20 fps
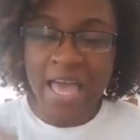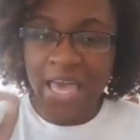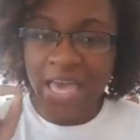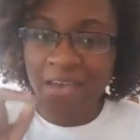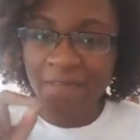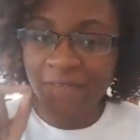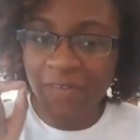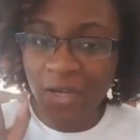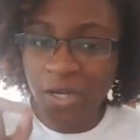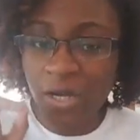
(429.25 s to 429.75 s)

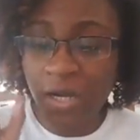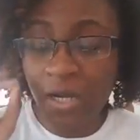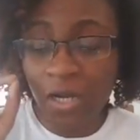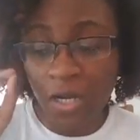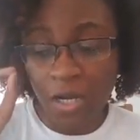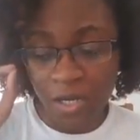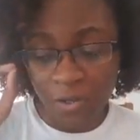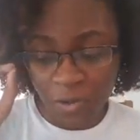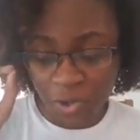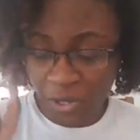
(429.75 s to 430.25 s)
If you're
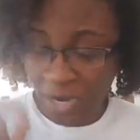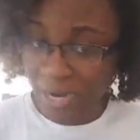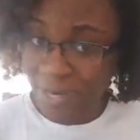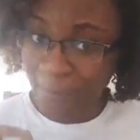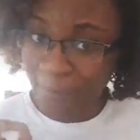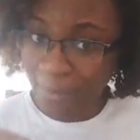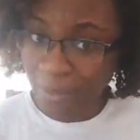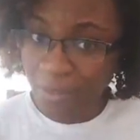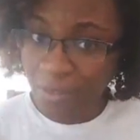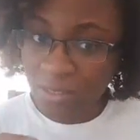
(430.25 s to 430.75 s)
trying to
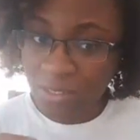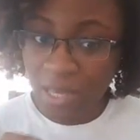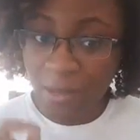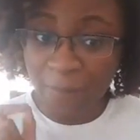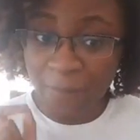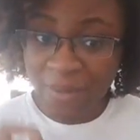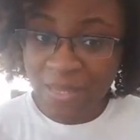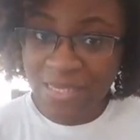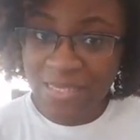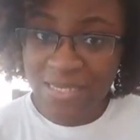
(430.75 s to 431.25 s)
build a
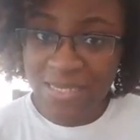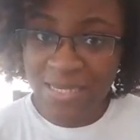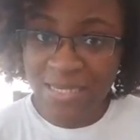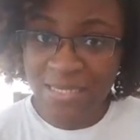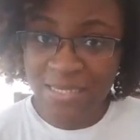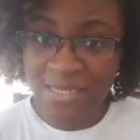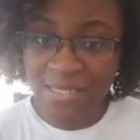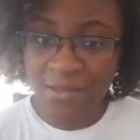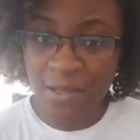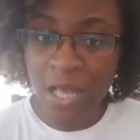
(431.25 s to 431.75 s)

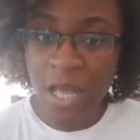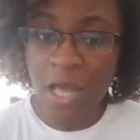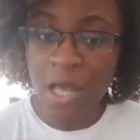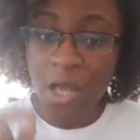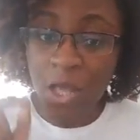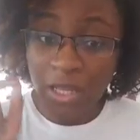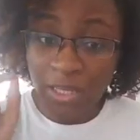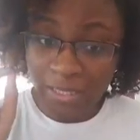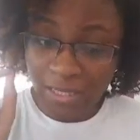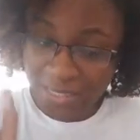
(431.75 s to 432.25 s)
business,
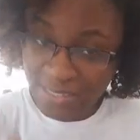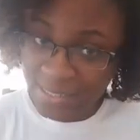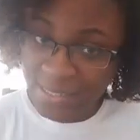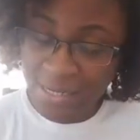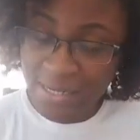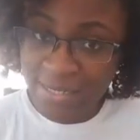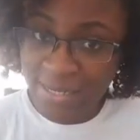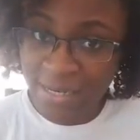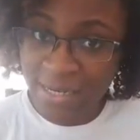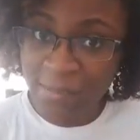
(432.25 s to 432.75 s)
listen
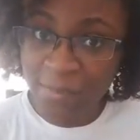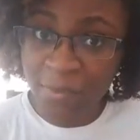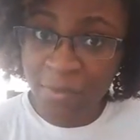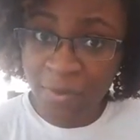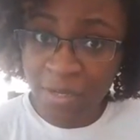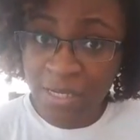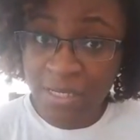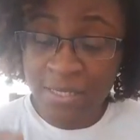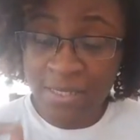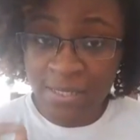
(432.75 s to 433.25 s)
to Tina
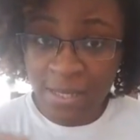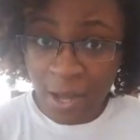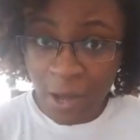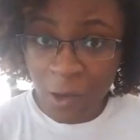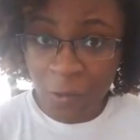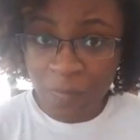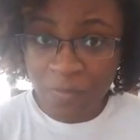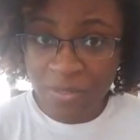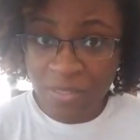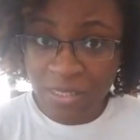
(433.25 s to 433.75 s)
Marie's
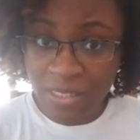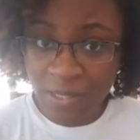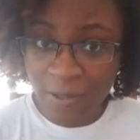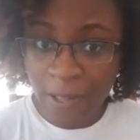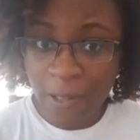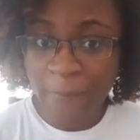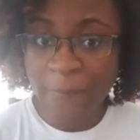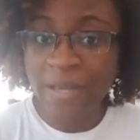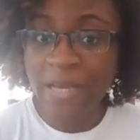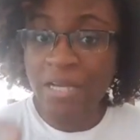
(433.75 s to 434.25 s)
scopes
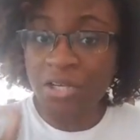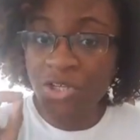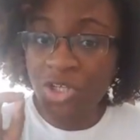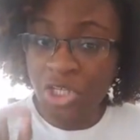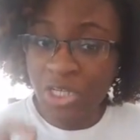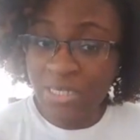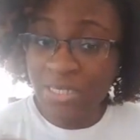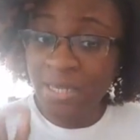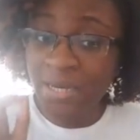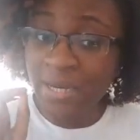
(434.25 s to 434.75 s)
because
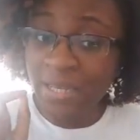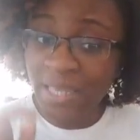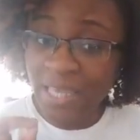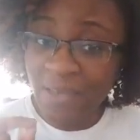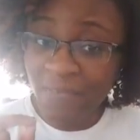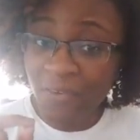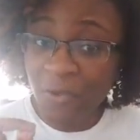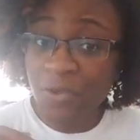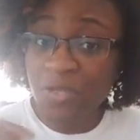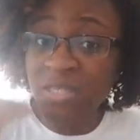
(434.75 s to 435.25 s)
she's going to
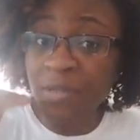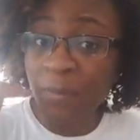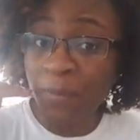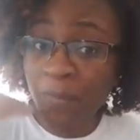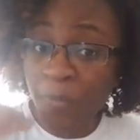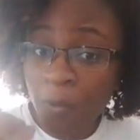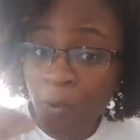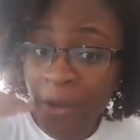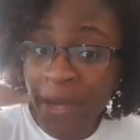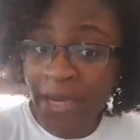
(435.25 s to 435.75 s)
give you some
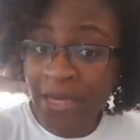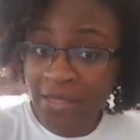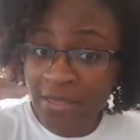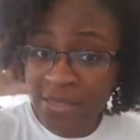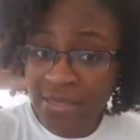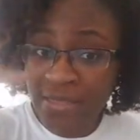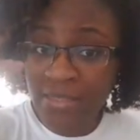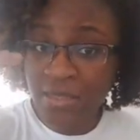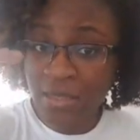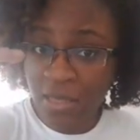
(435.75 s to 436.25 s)

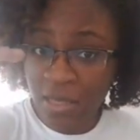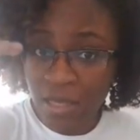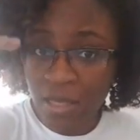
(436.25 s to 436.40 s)
points